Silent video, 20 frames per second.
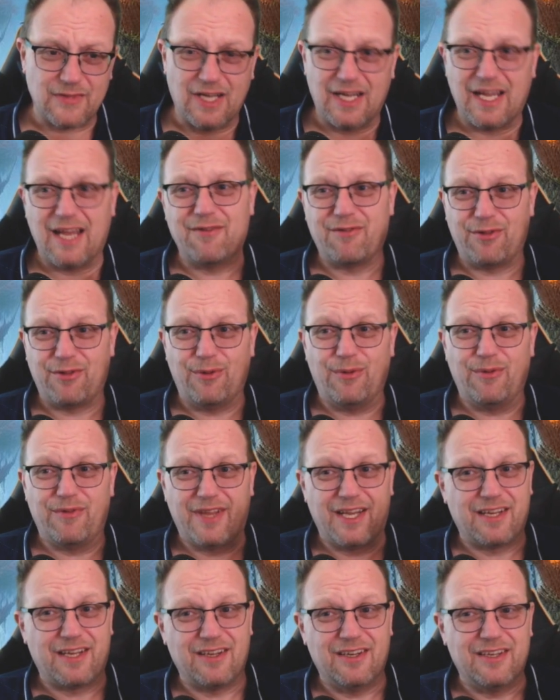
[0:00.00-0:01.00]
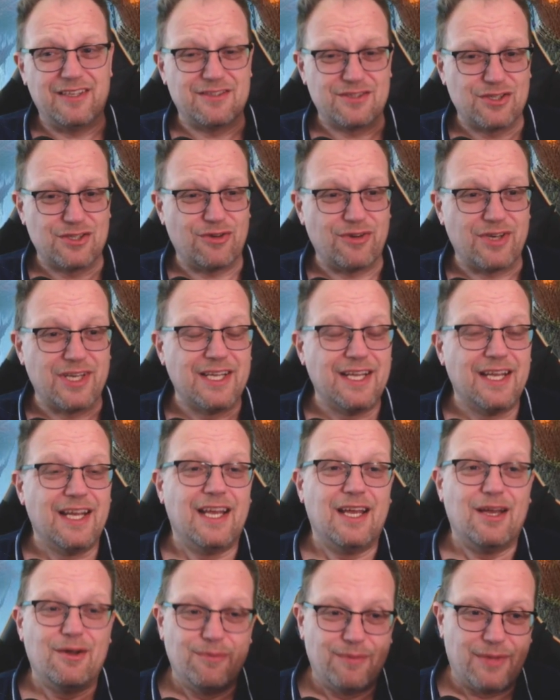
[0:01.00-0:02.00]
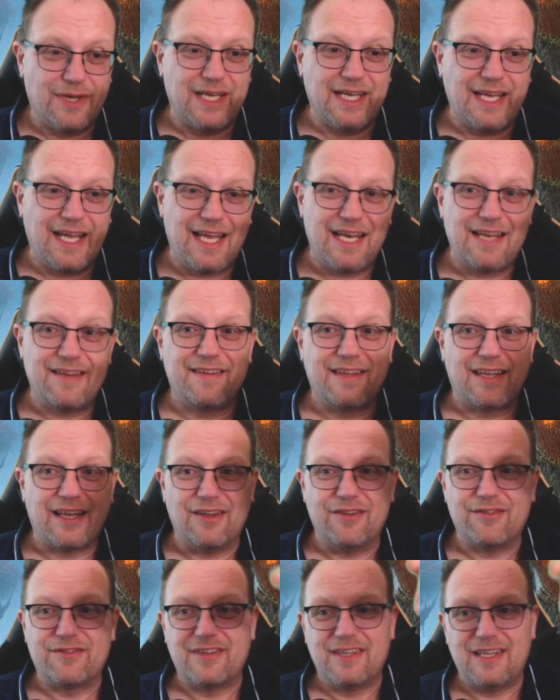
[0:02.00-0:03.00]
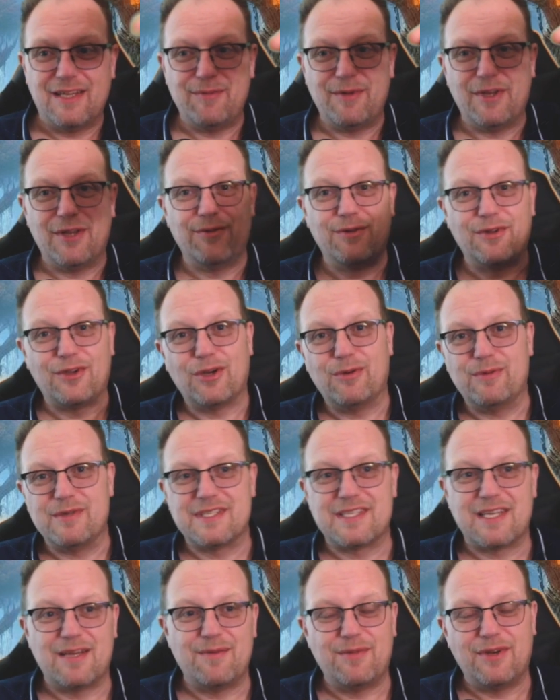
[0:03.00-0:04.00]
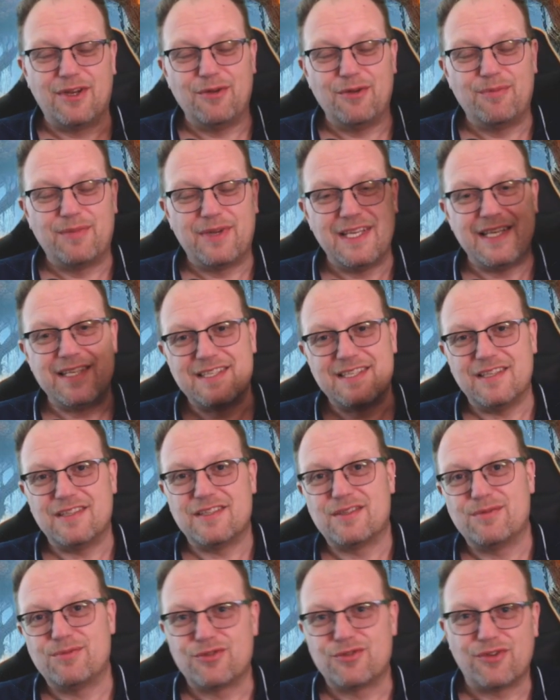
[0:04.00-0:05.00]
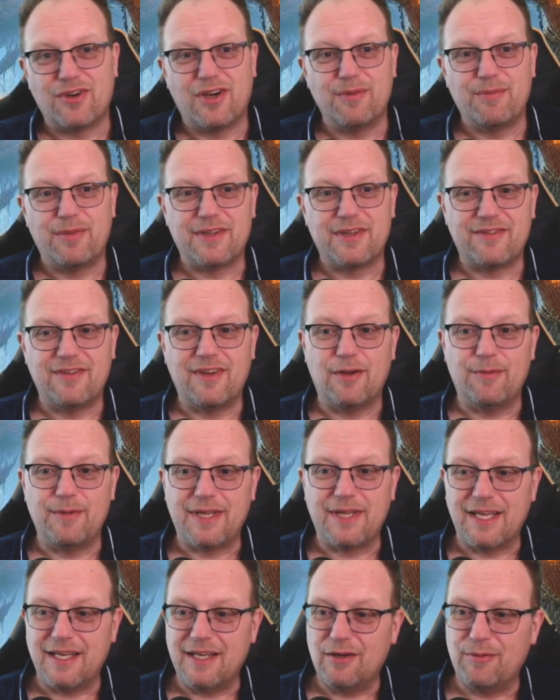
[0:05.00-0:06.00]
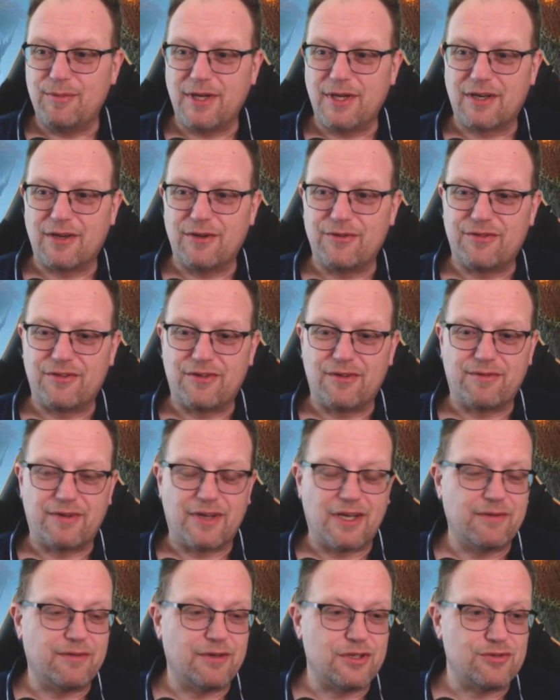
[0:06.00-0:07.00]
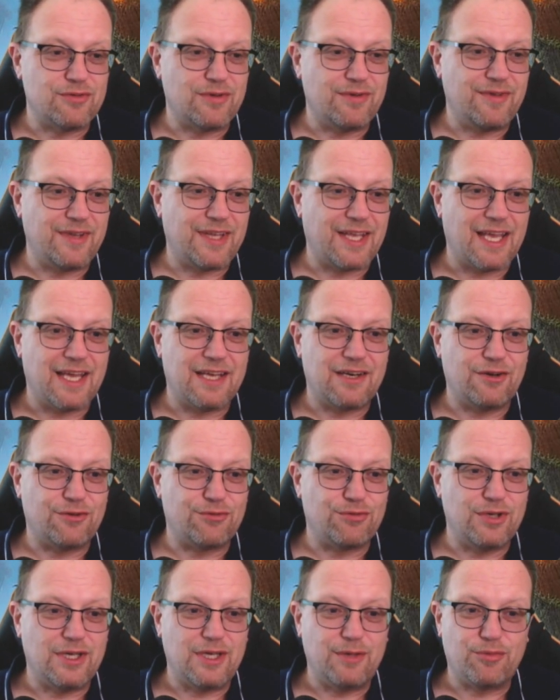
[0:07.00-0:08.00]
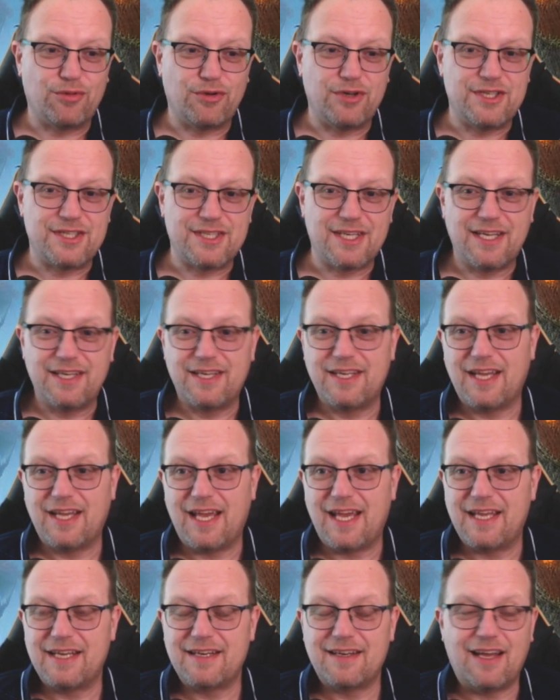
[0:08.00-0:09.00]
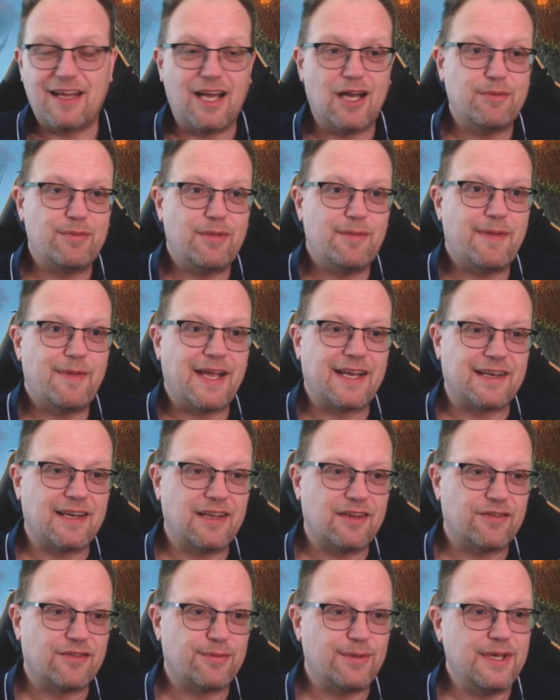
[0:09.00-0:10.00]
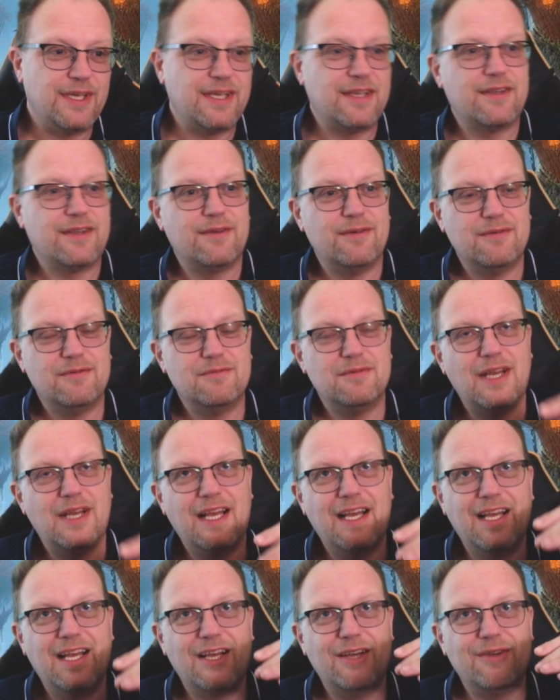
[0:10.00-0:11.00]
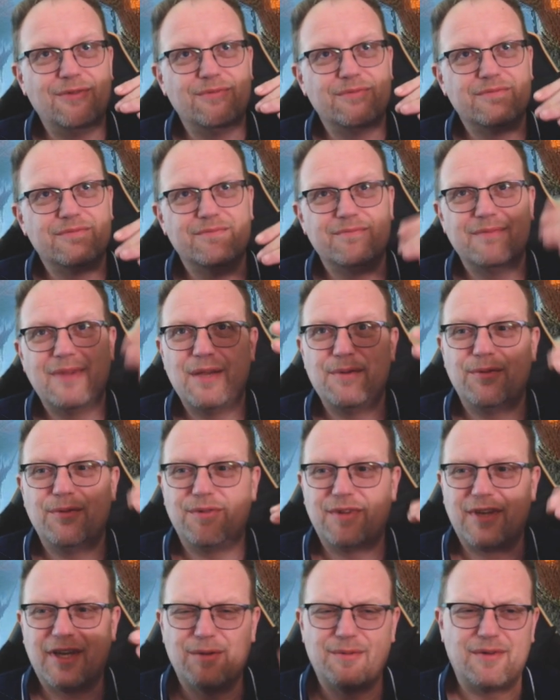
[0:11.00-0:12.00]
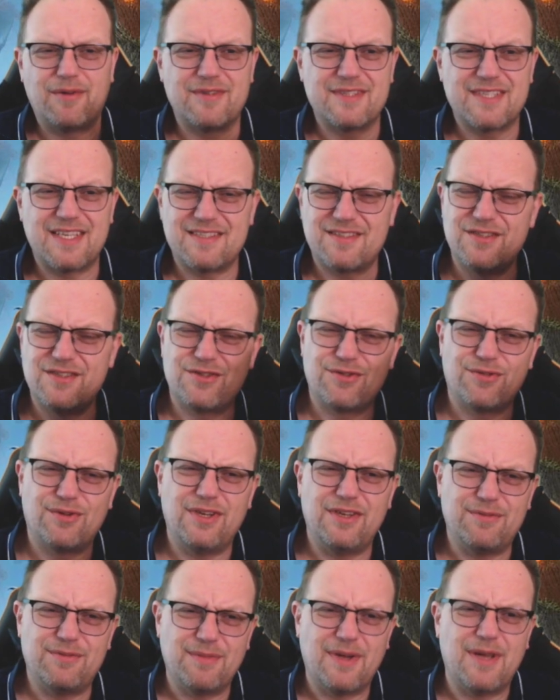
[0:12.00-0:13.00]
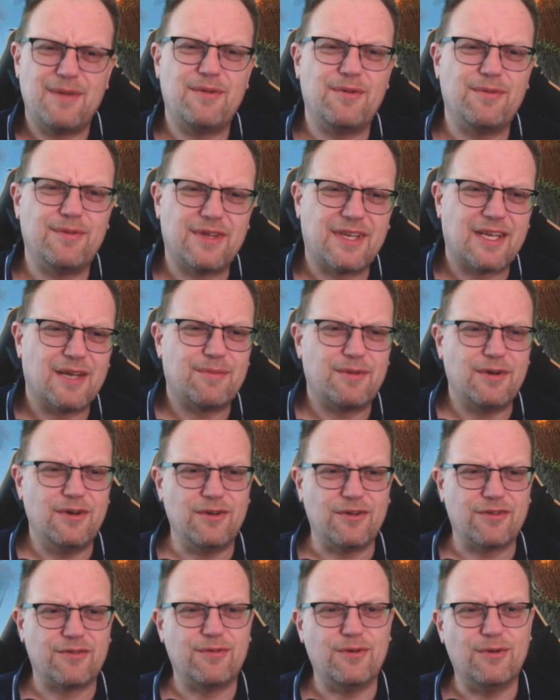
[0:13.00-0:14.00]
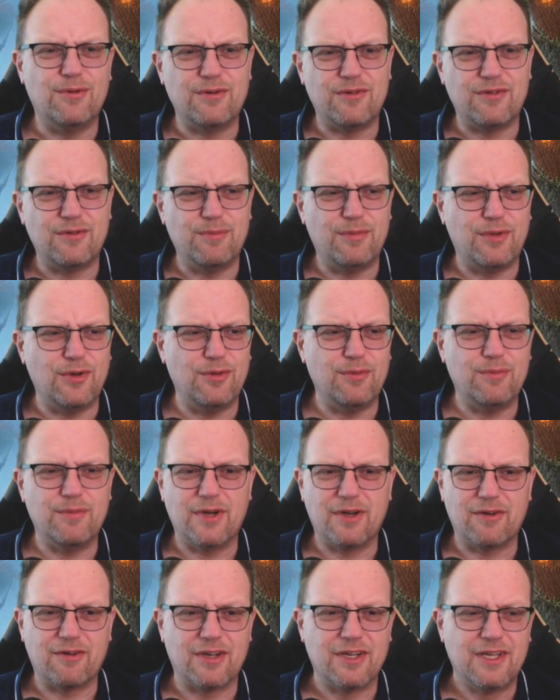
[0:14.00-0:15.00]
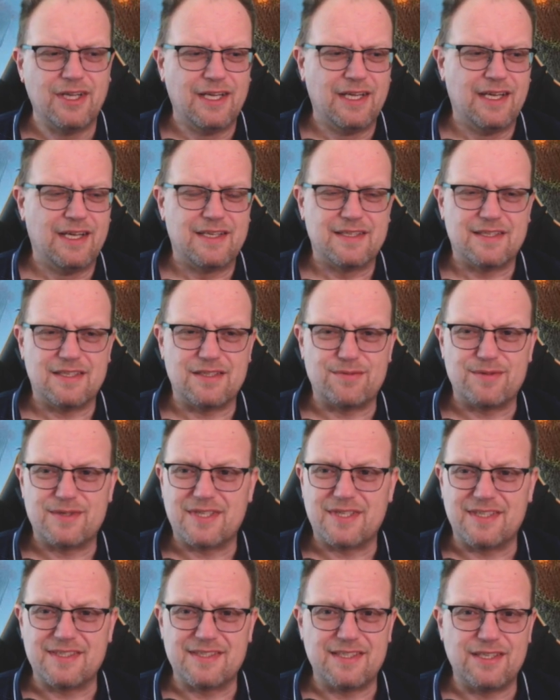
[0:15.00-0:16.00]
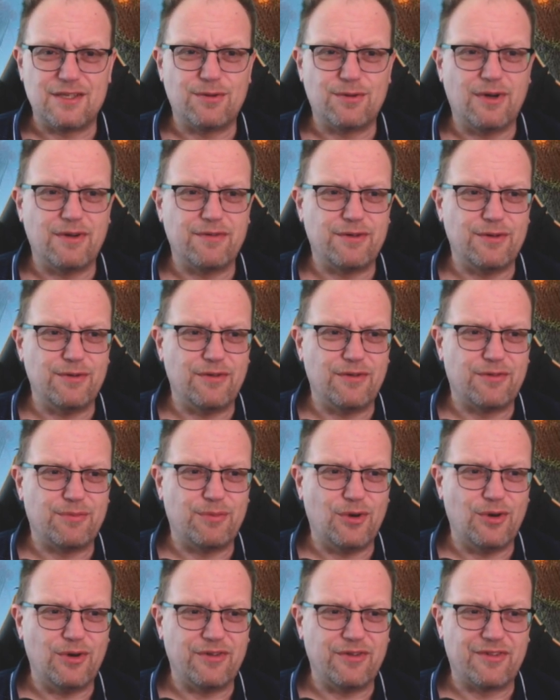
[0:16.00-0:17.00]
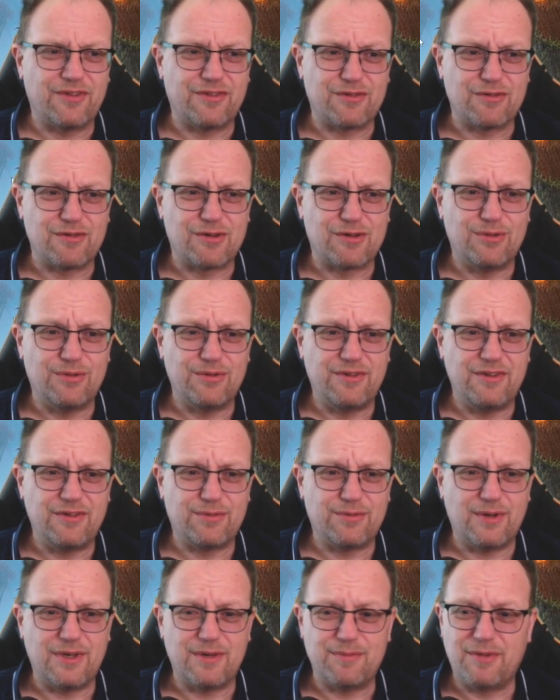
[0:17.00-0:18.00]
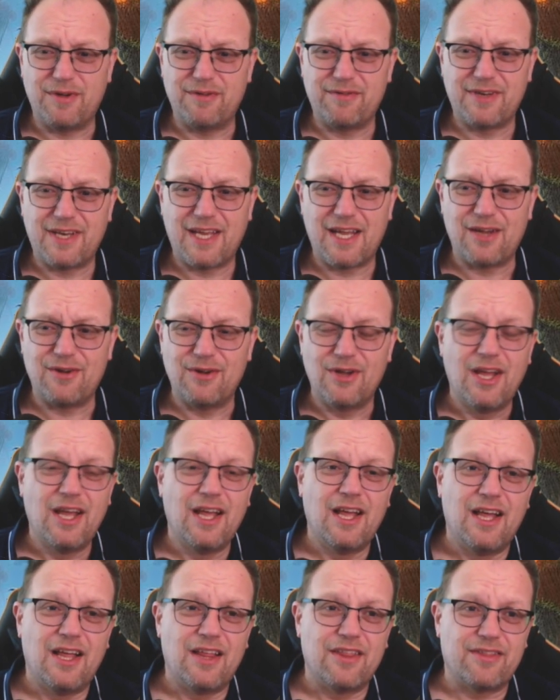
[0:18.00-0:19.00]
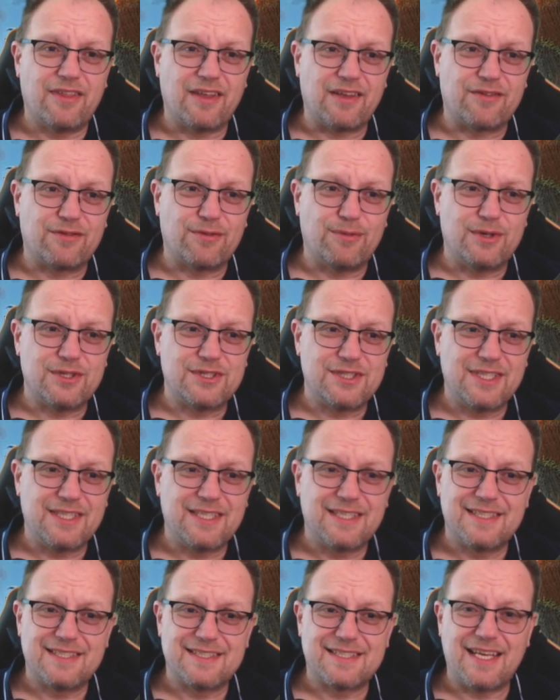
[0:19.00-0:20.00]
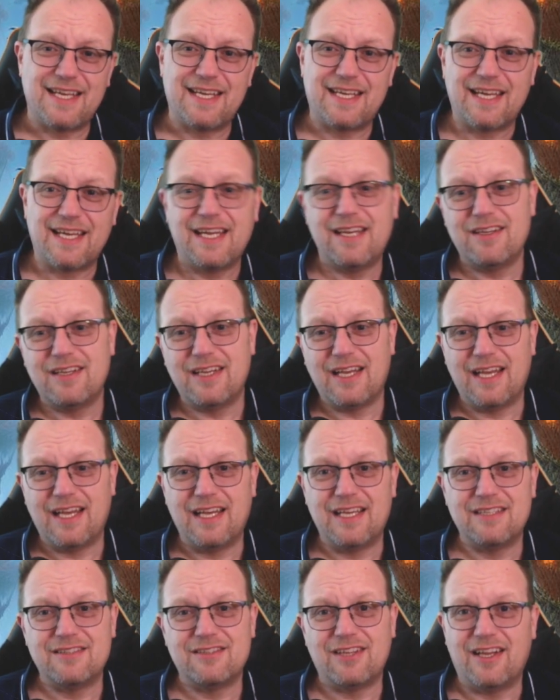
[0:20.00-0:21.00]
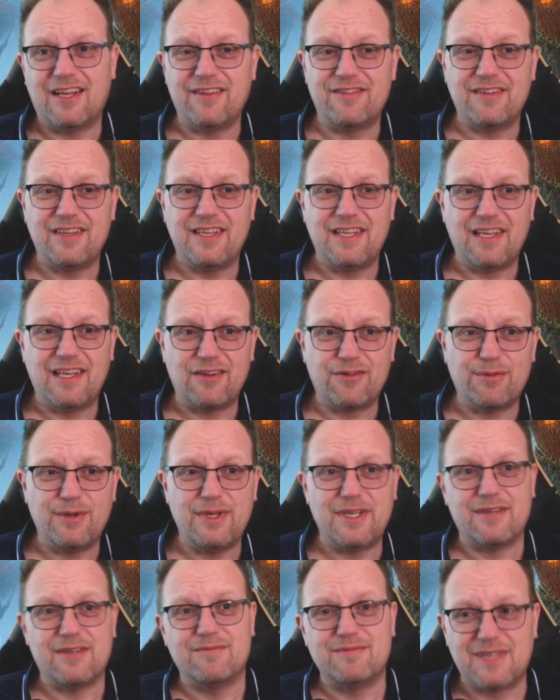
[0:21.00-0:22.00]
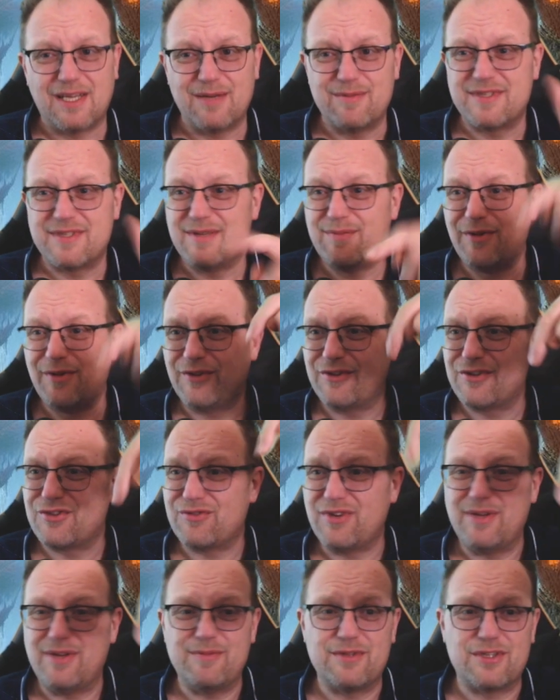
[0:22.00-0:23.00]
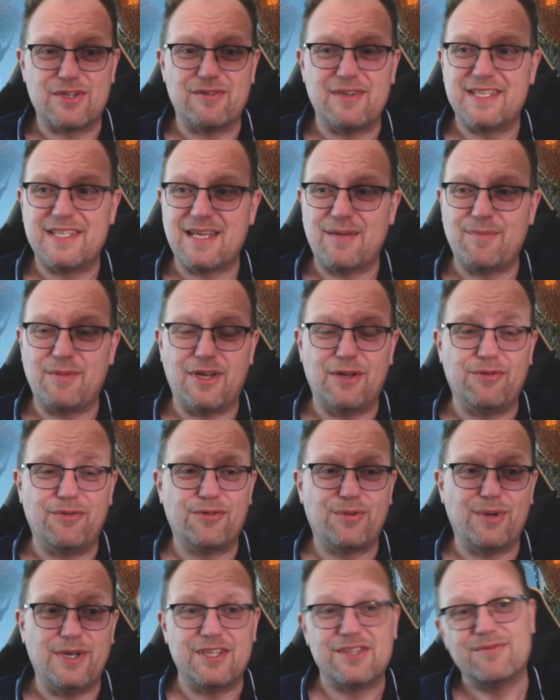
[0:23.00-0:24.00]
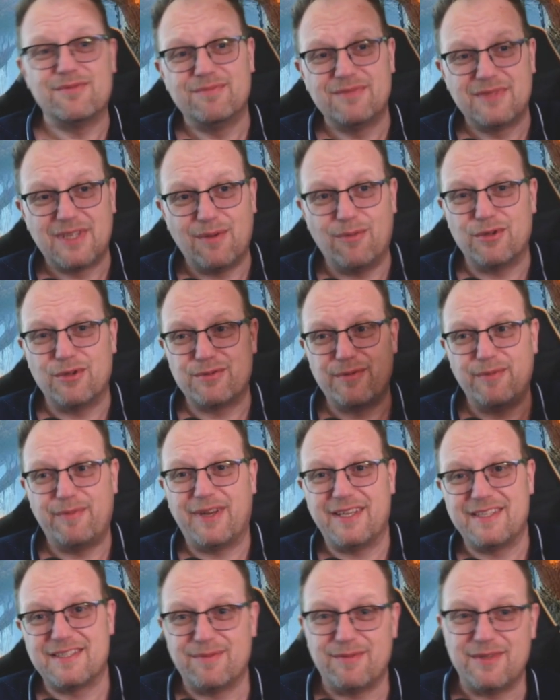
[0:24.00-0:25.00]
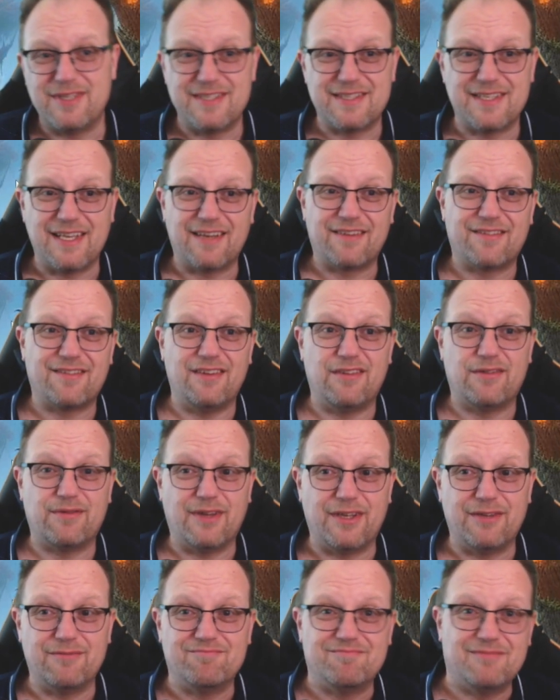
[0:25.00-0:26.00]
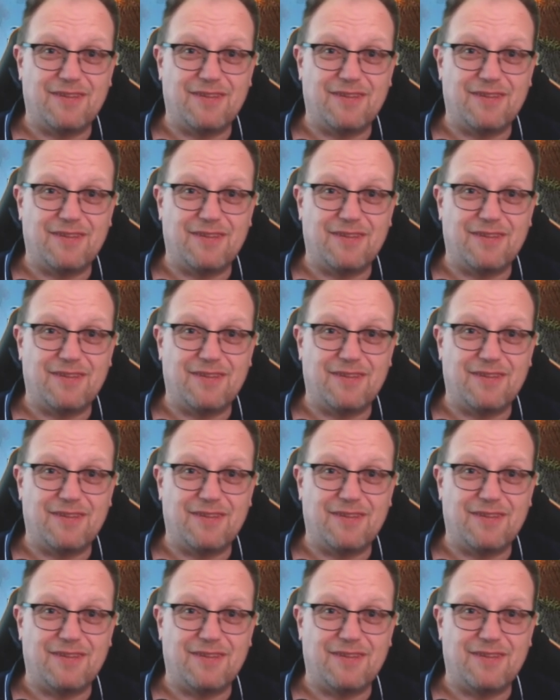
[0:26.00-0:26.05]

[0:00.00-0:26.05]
I have thought of that card, sorry. But anything else, let me know in the comments down below. Please hit the subscribe button, help me get a little bit closer to 500 if you can. I'd really appreciate it. And I'll be back next week, um, maybe with a couple of Assassin's Creeds, maybe with a couple of looks forward to Bloomburrow, since we start to see quite a few of the spoilers as I record this one. But for now, thanks for watching, take care, and I'll see you next week. Come see me on the stream, sorry, down below, Twitch. Come watch me play some of these decks, it's fun.